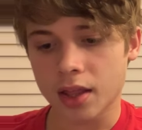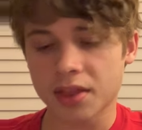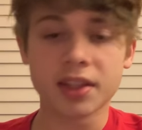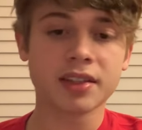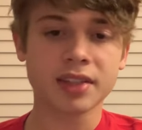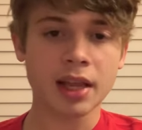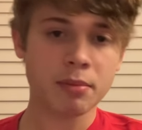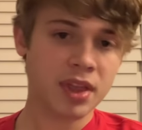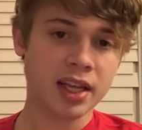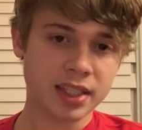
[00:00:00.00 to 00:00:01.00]
the same
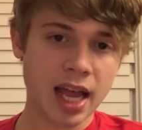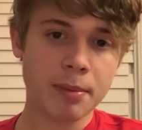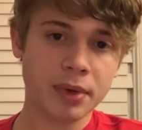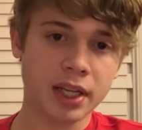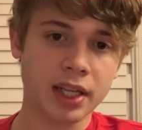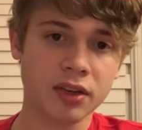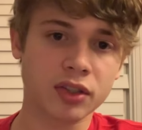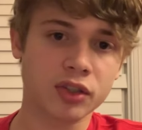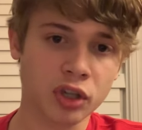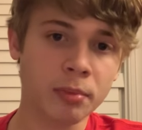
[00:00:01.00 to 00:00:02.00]
thing is happening here
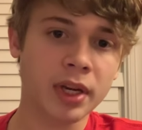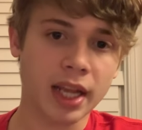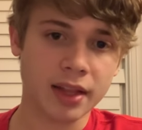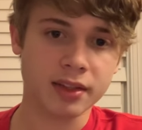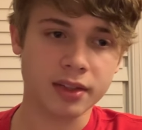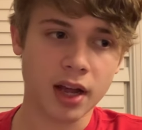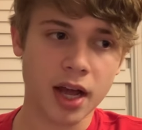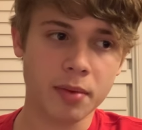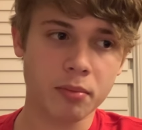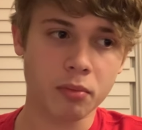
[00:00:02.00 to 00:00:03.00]
in Germany at this
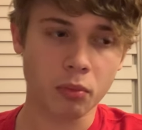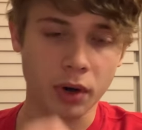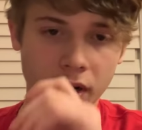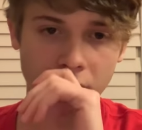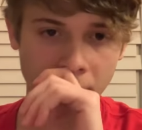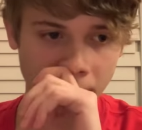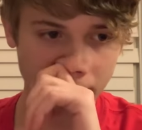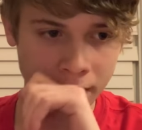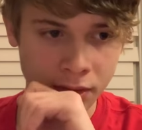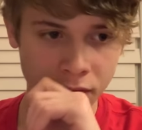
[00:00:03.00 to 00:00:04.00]
time, where
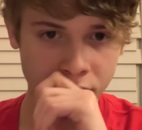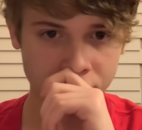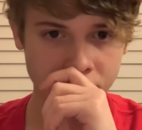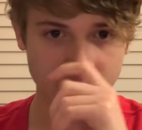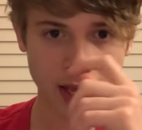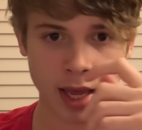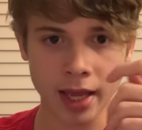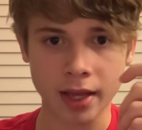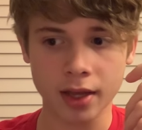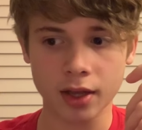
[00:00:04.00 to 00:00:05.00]
there's
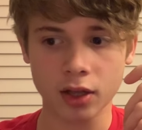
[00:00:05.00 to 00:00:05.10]
a